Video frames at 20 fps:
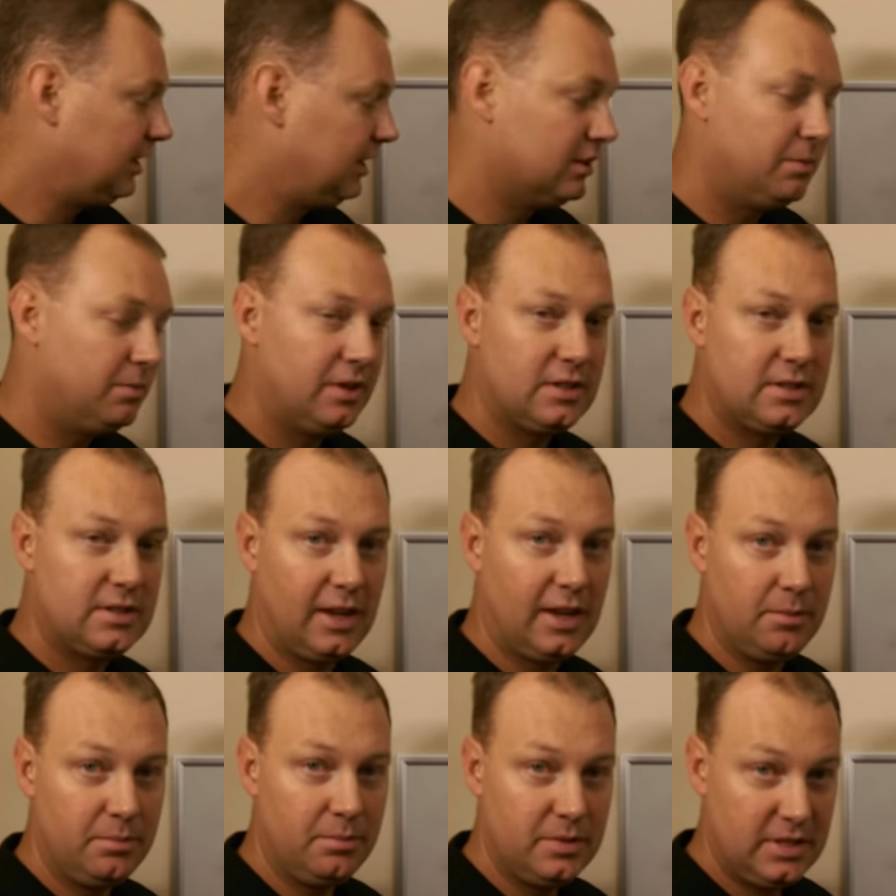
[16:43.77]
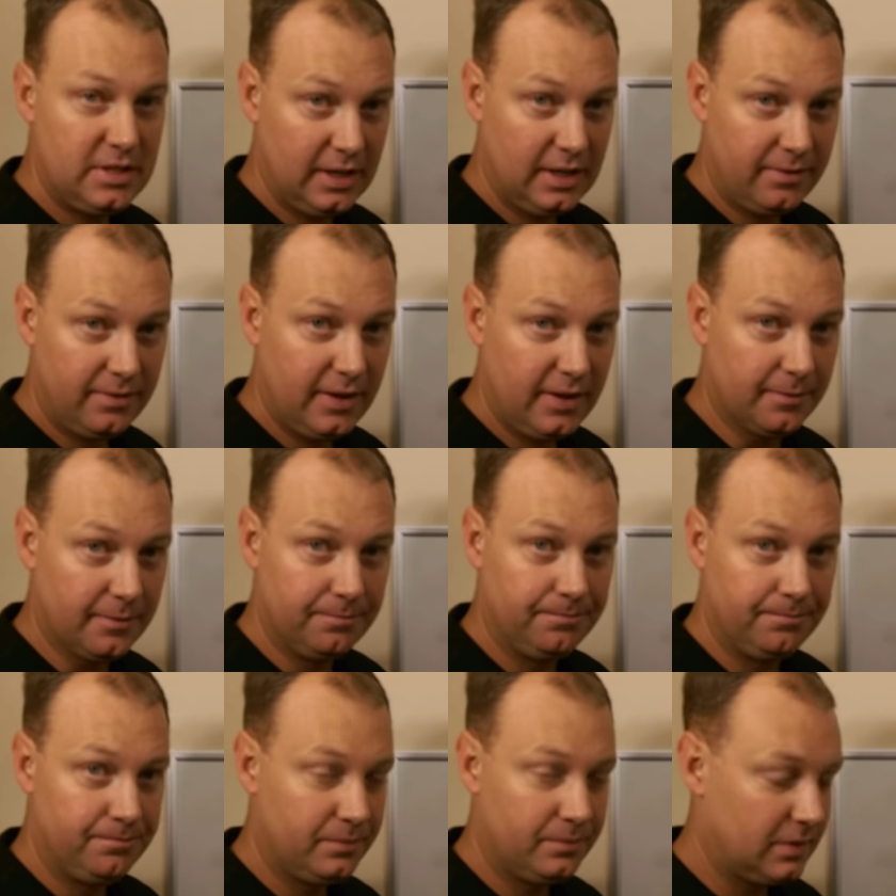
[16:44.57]
gives me the same
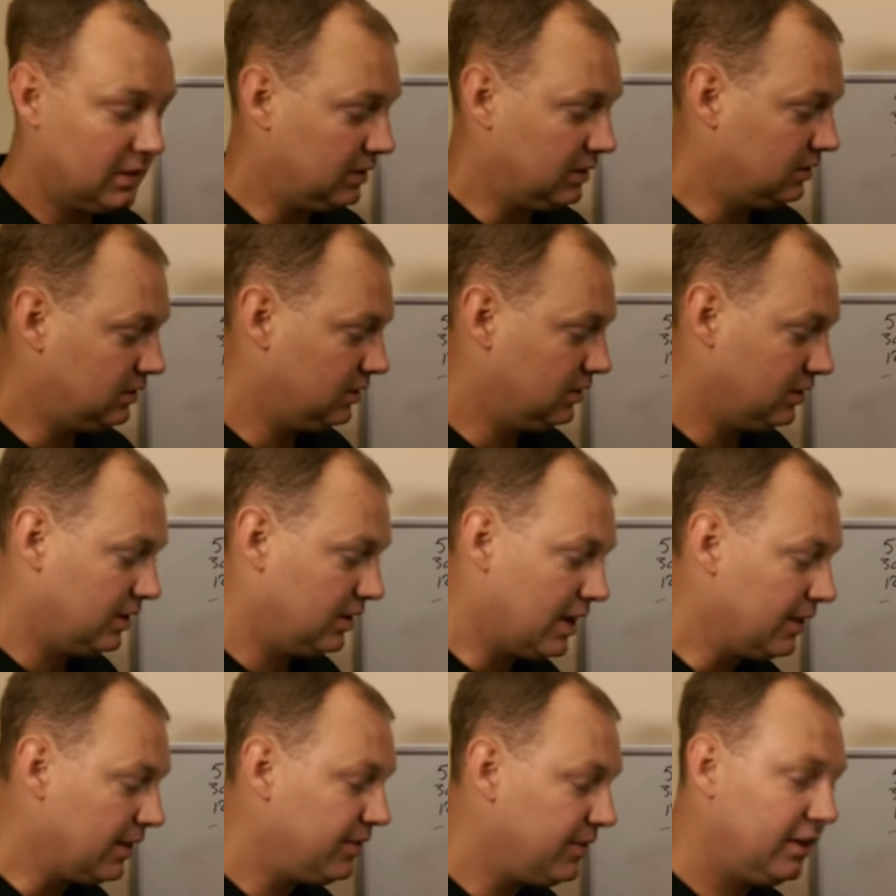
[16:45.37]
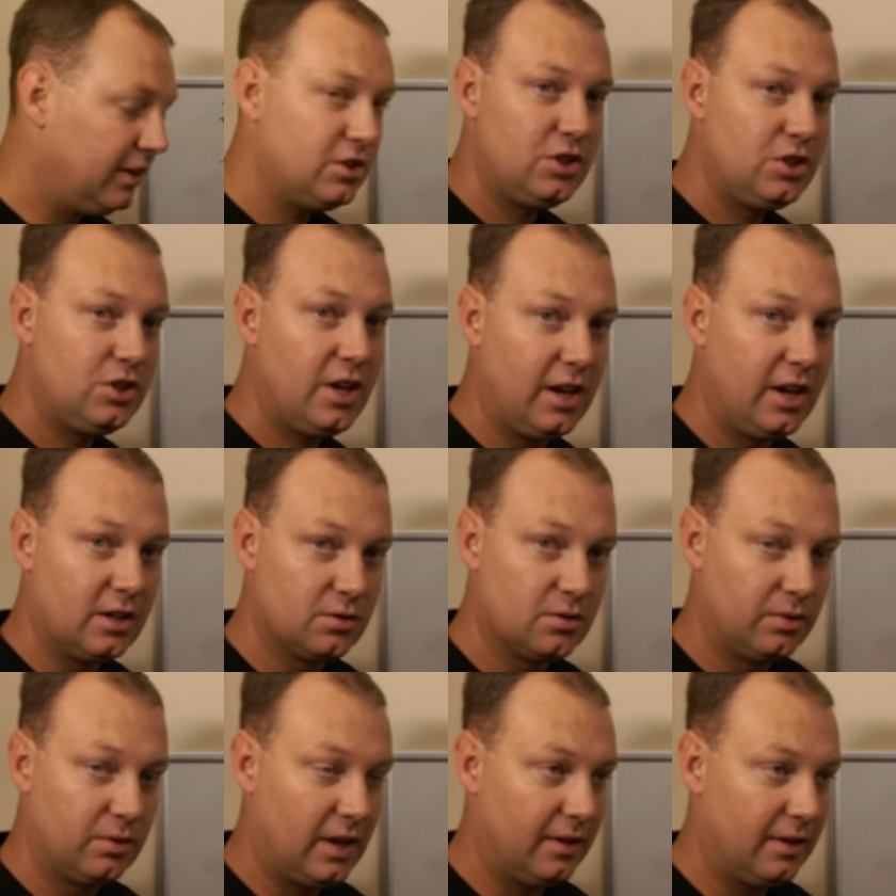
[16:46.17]
CFM nothing has
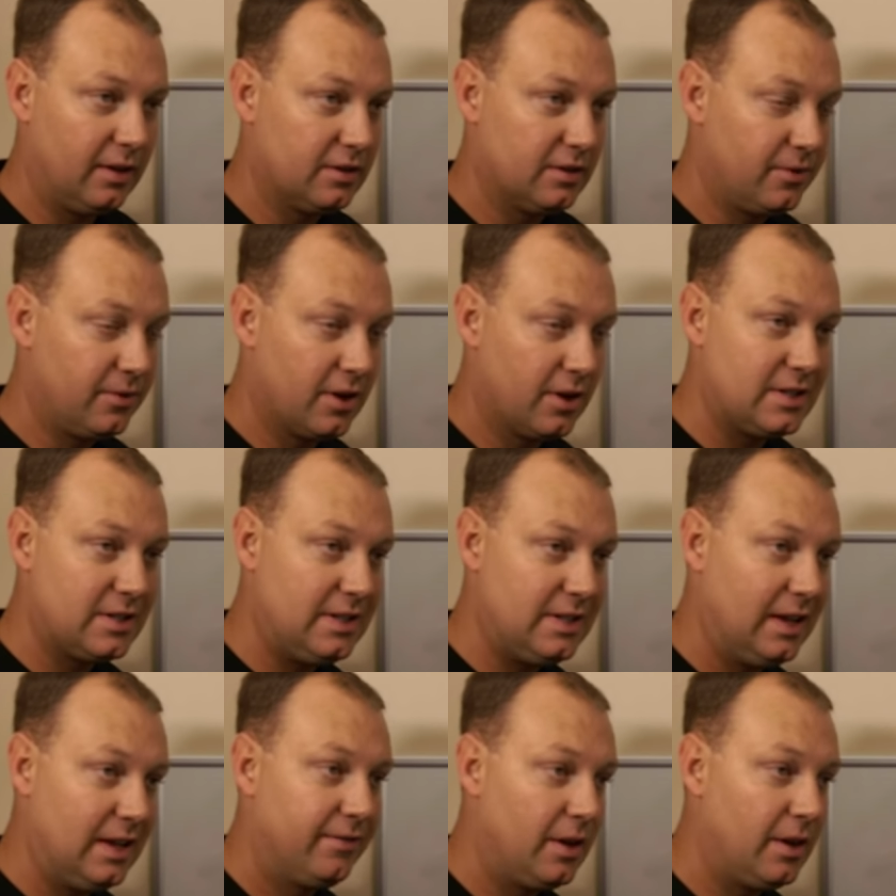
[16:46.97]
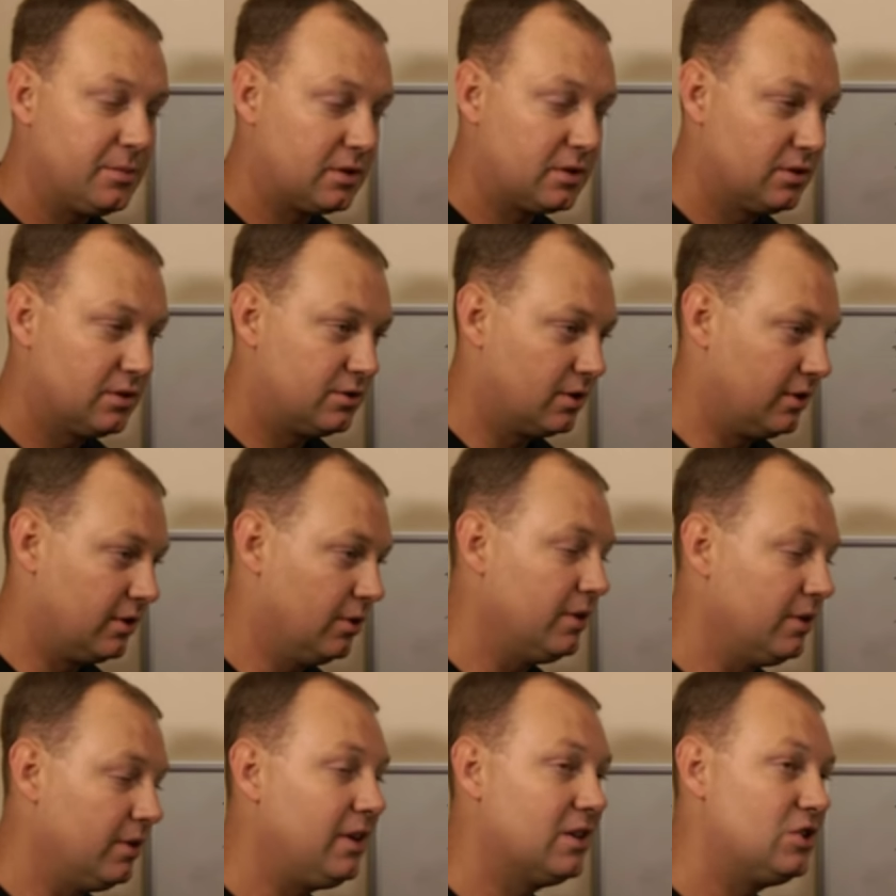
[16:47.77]
changed as far as CFM is concerned.
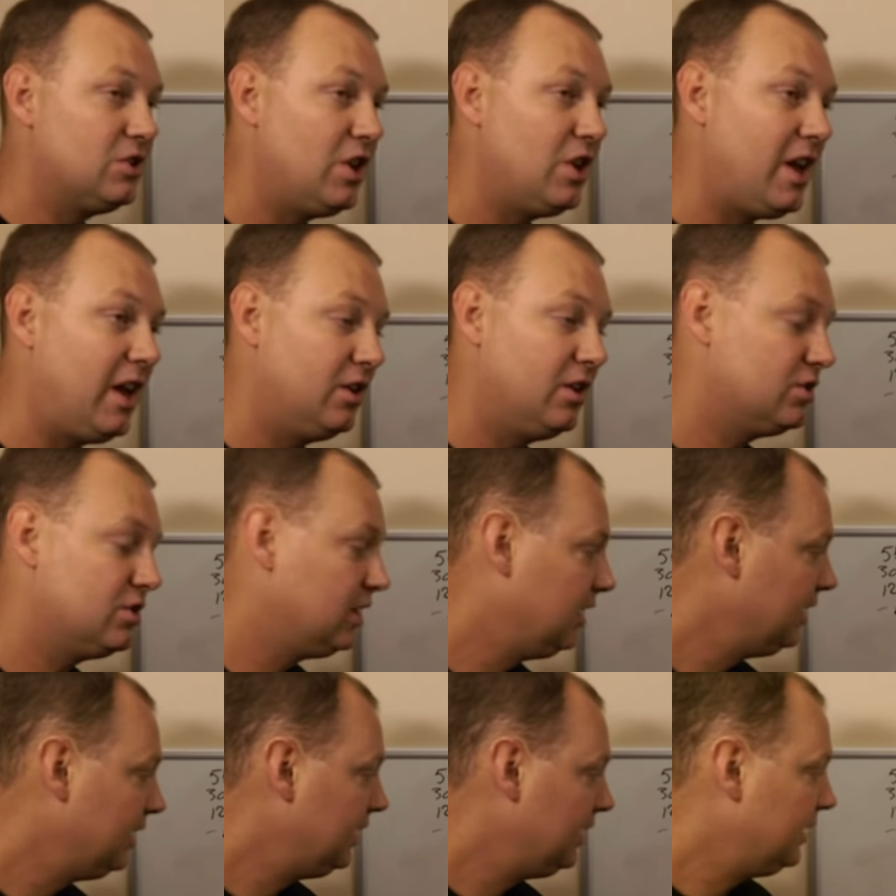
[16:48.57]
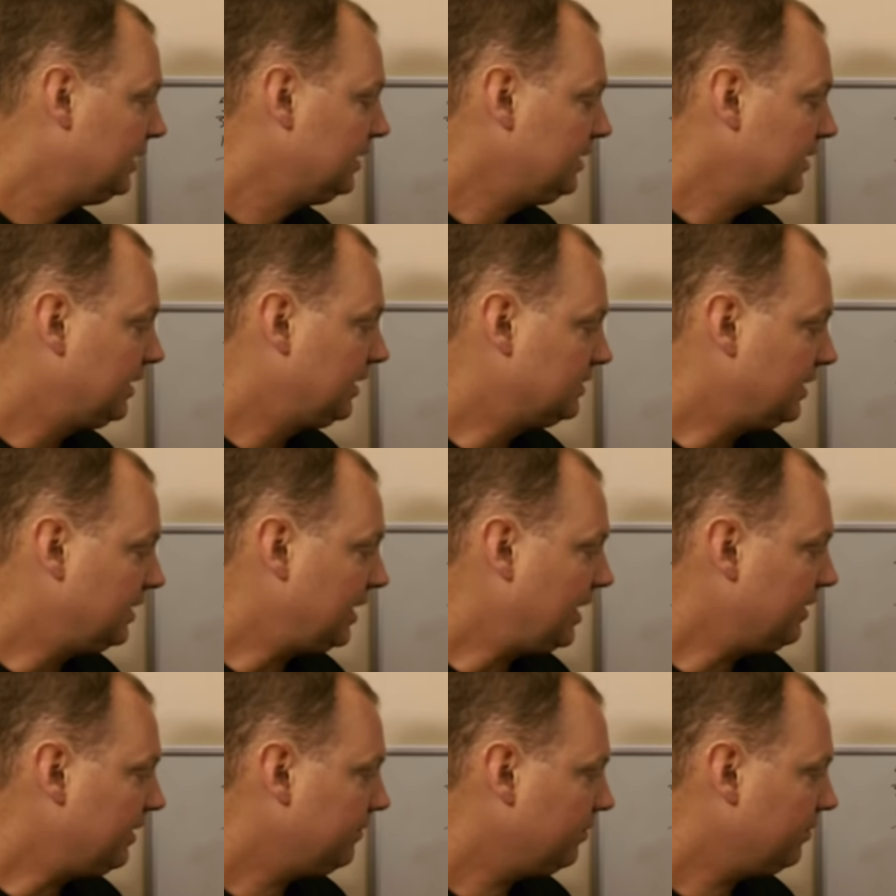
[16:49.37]
The only thing that's changed
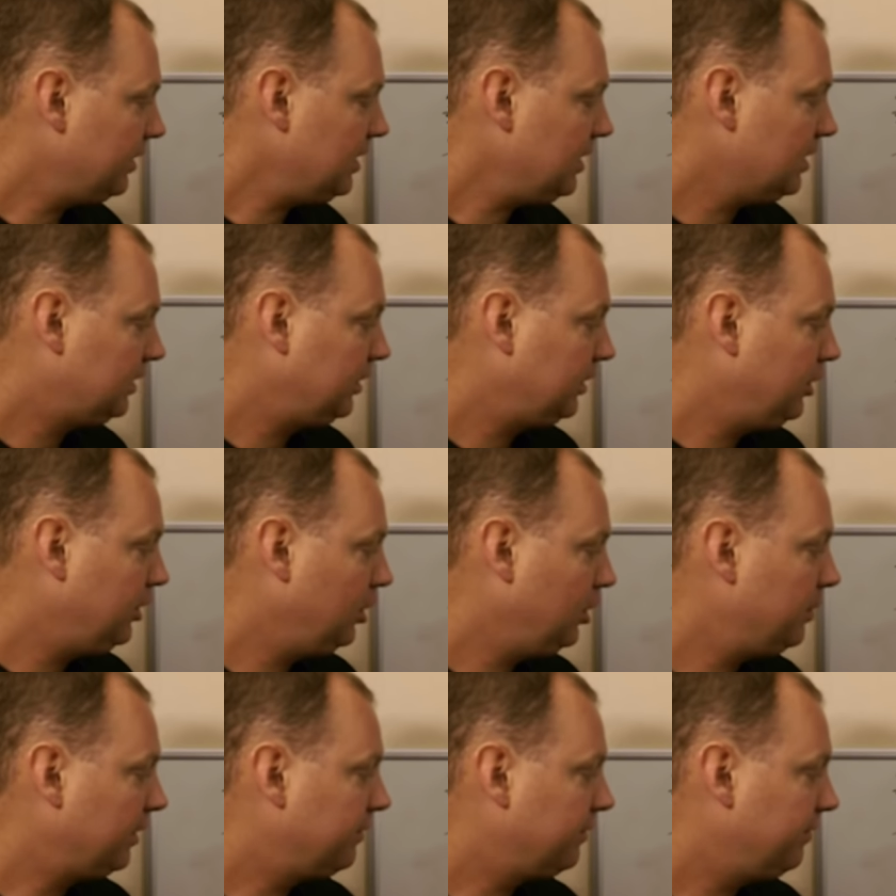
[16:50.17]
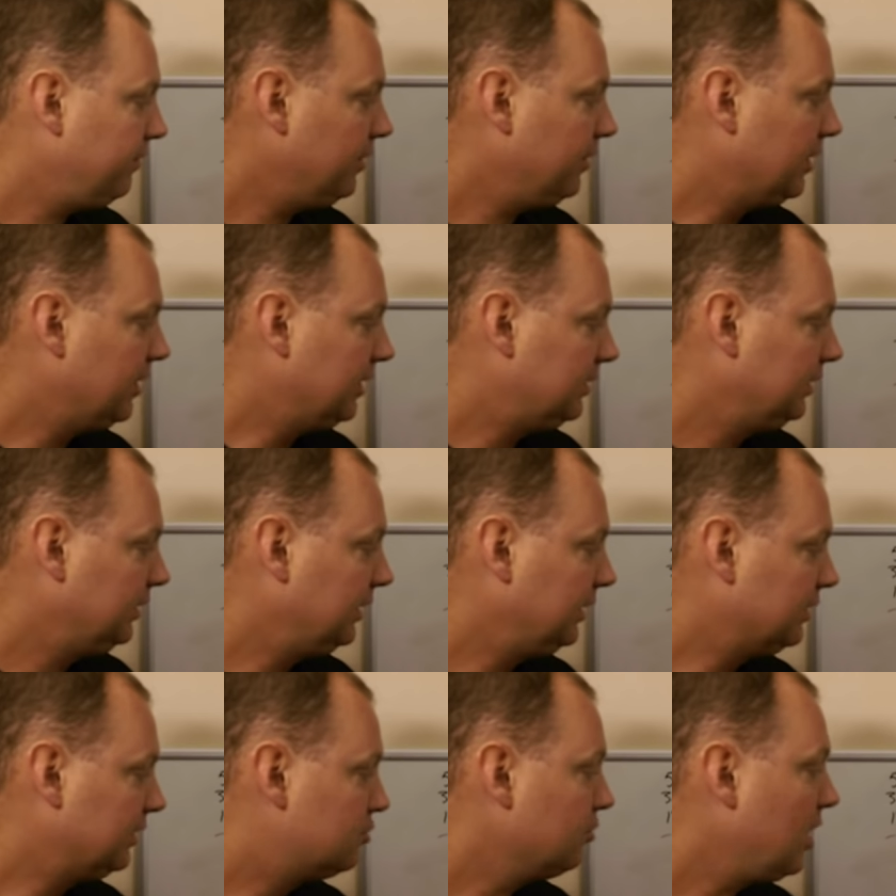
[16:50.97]
is every cubic foot
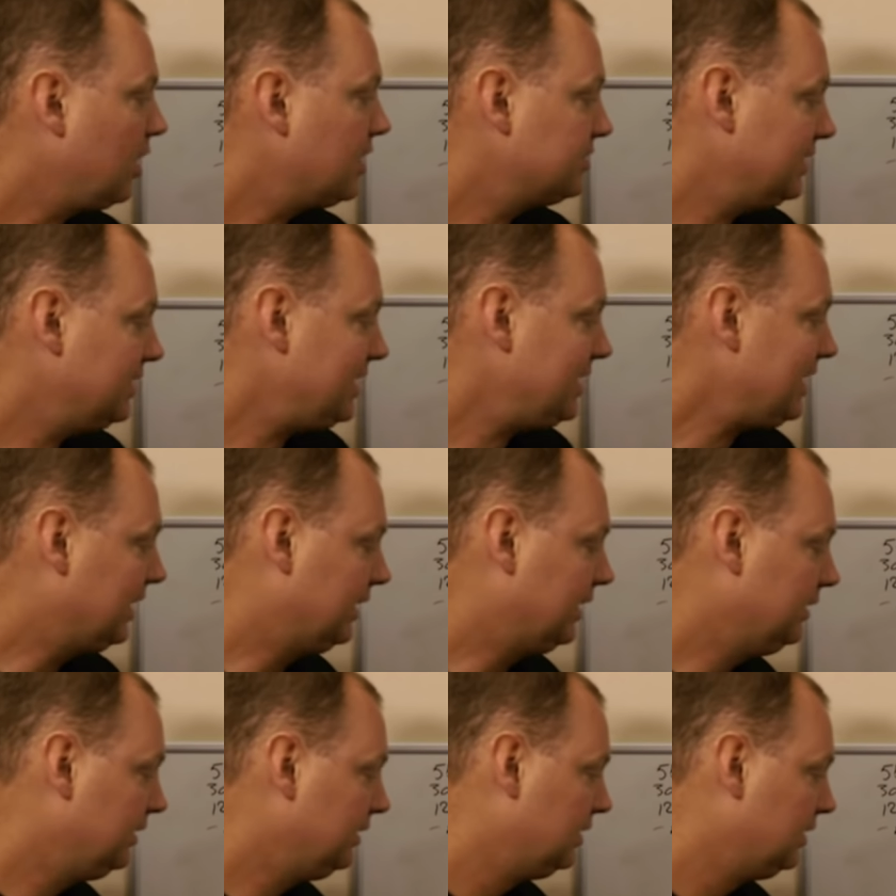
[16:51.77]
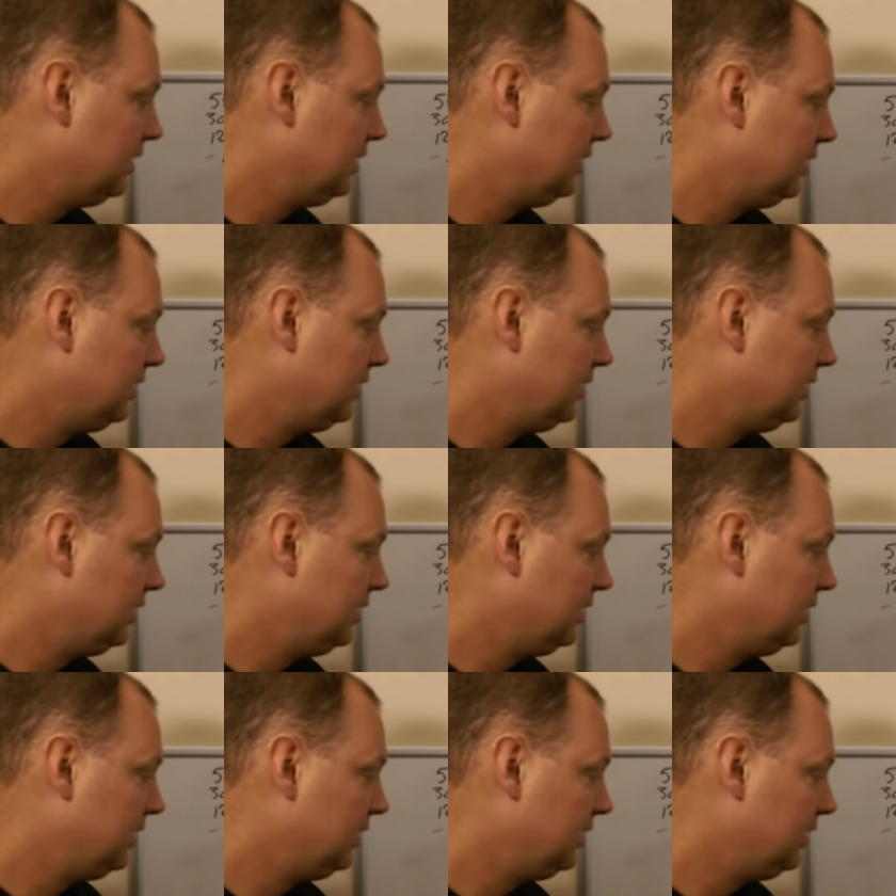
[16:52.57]
it draws in